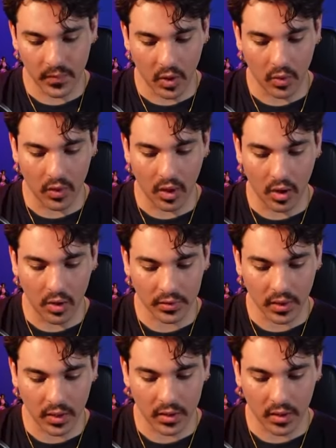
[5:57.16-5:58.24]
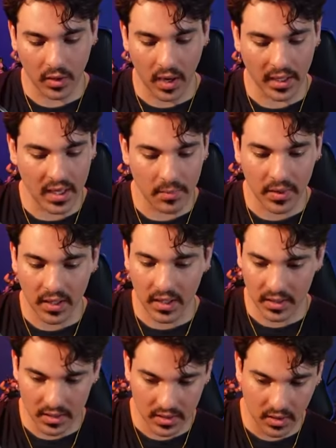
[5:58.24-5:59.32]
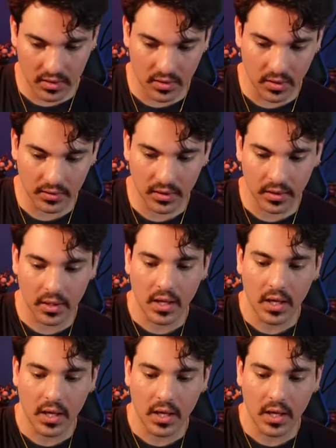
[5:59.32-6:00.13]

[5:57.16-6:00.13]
Oh, our alt art? No, I keep thinking this card's an alt art.